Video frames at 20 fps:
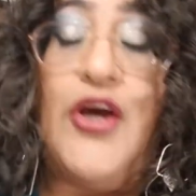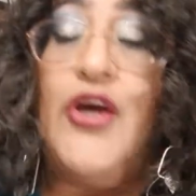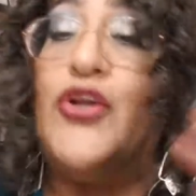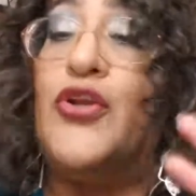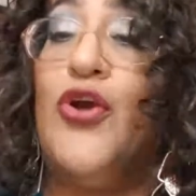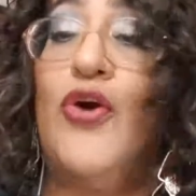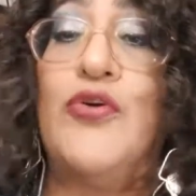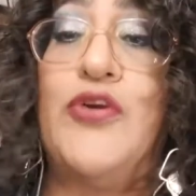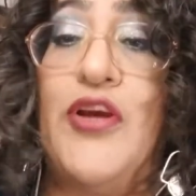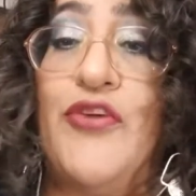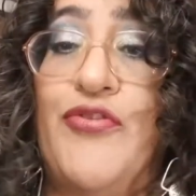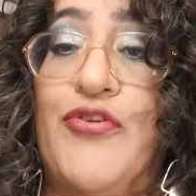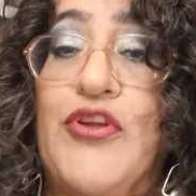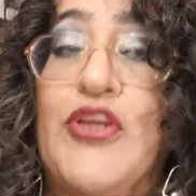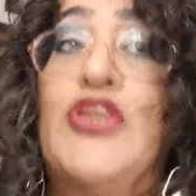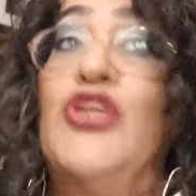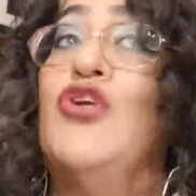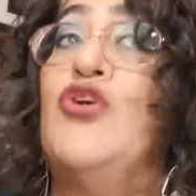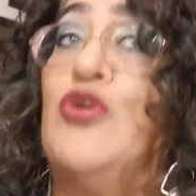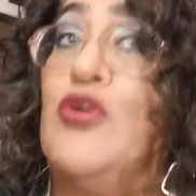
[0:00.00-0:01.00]
No
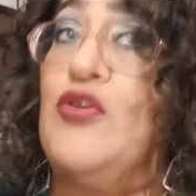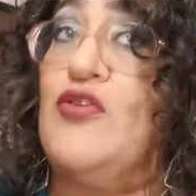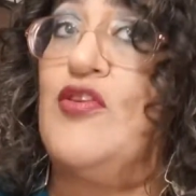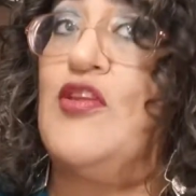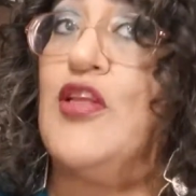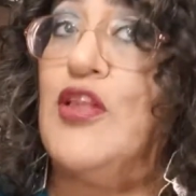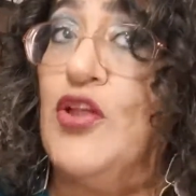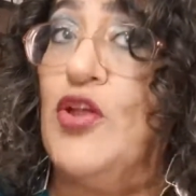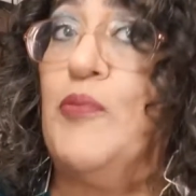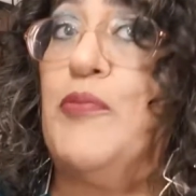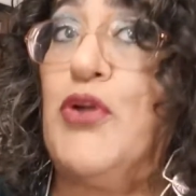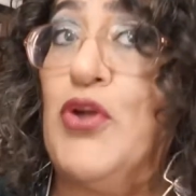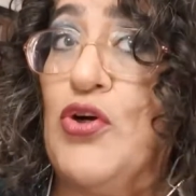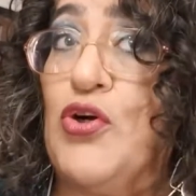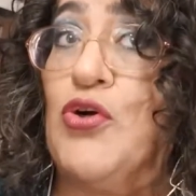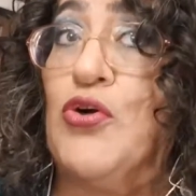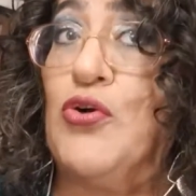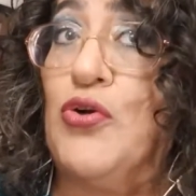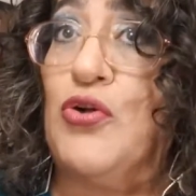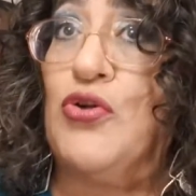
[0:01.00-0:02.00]
definition. You could see a little bit of
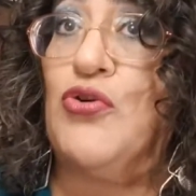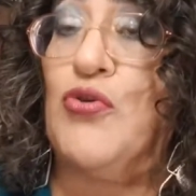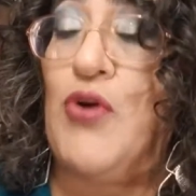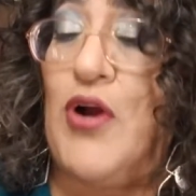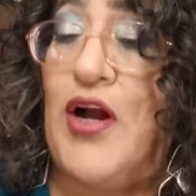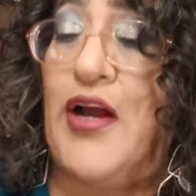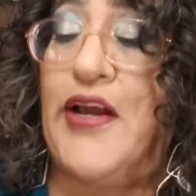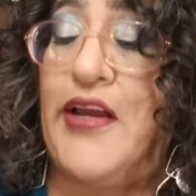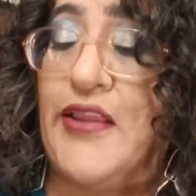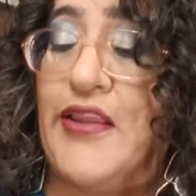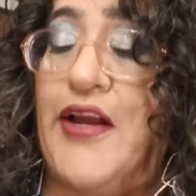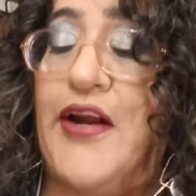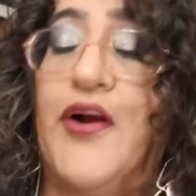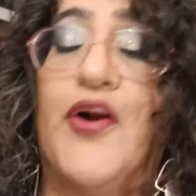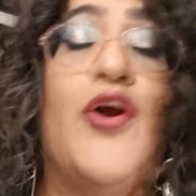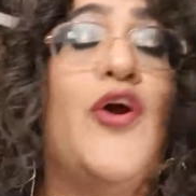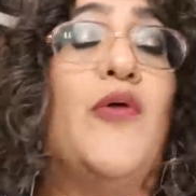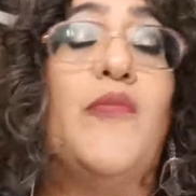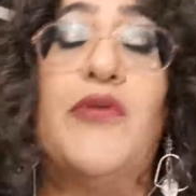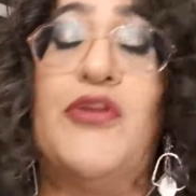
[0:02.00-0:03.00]
curl trying there,
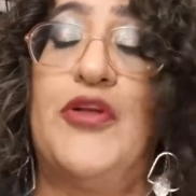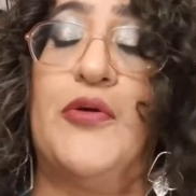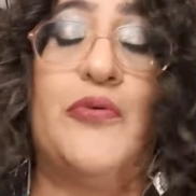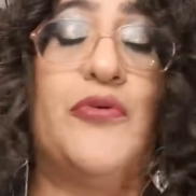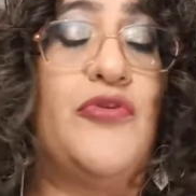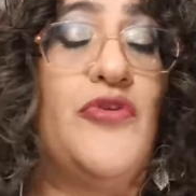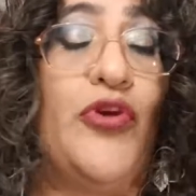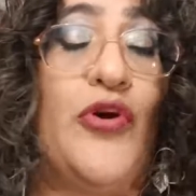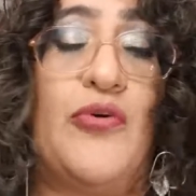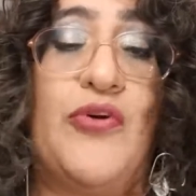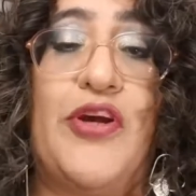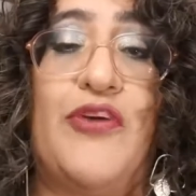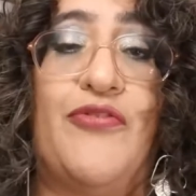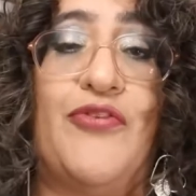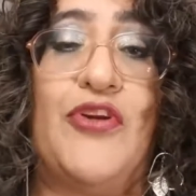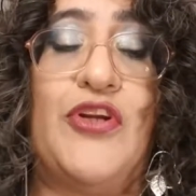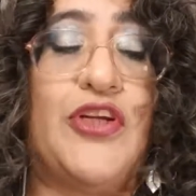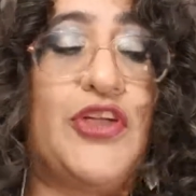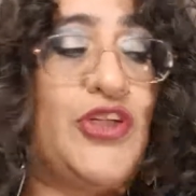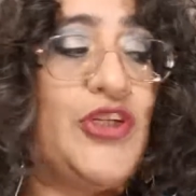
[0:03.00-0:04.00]
but there was no
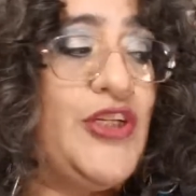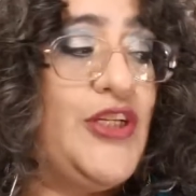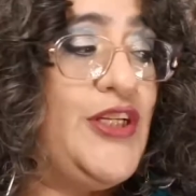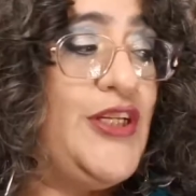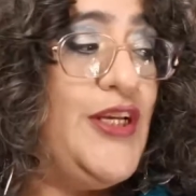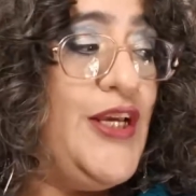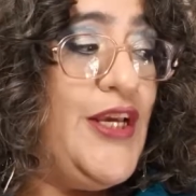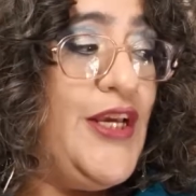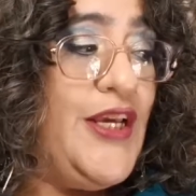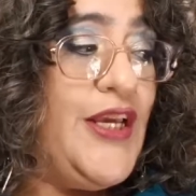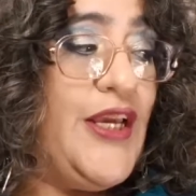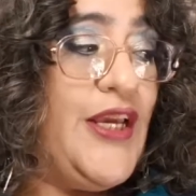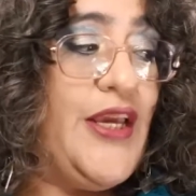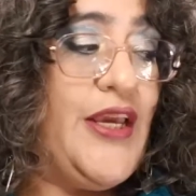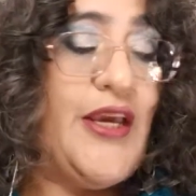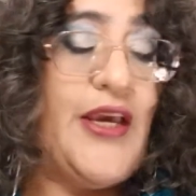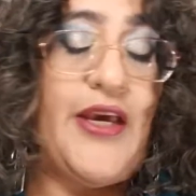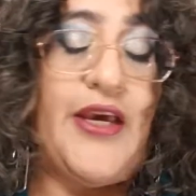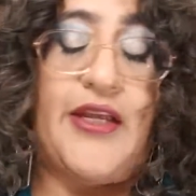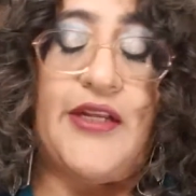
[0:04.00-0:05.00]
definition.
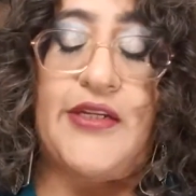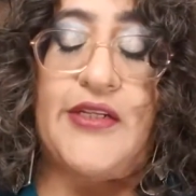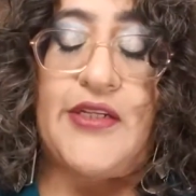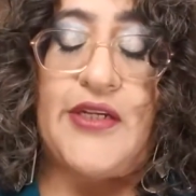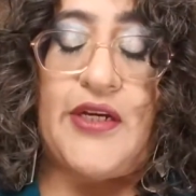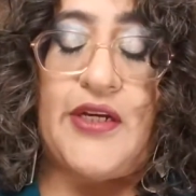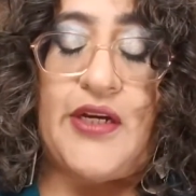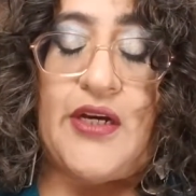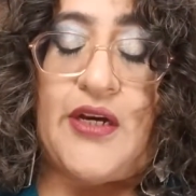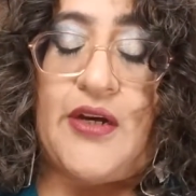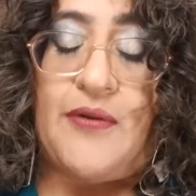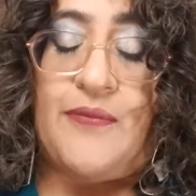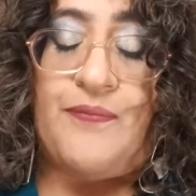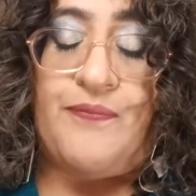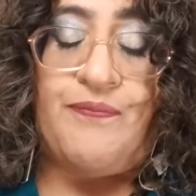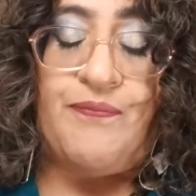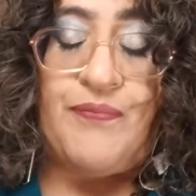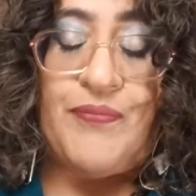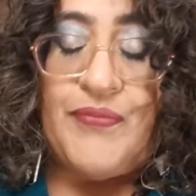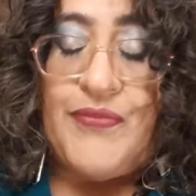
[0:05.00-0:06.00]
And
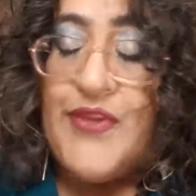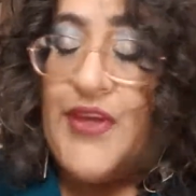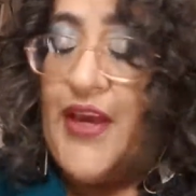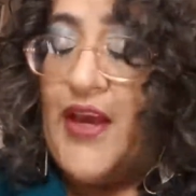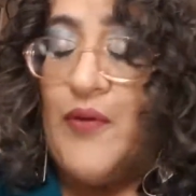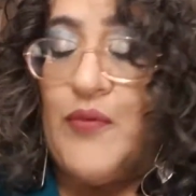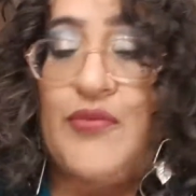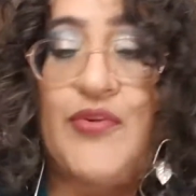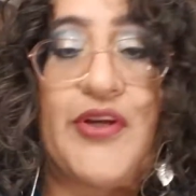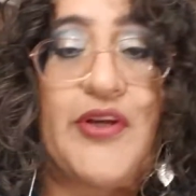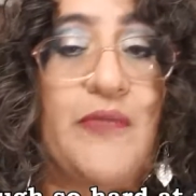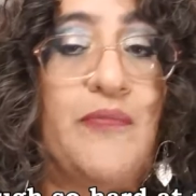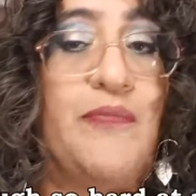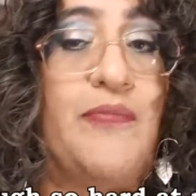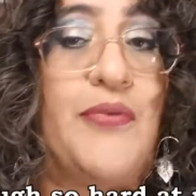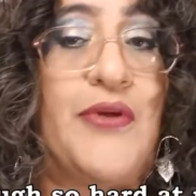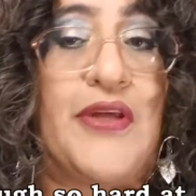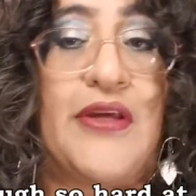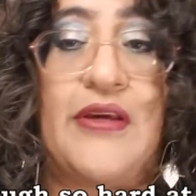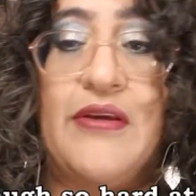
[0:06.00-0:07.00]
yeah, it was like a
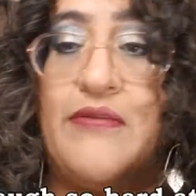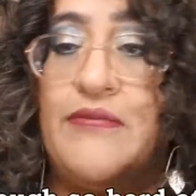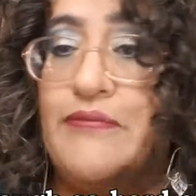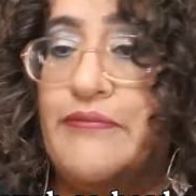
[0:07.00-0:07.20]
big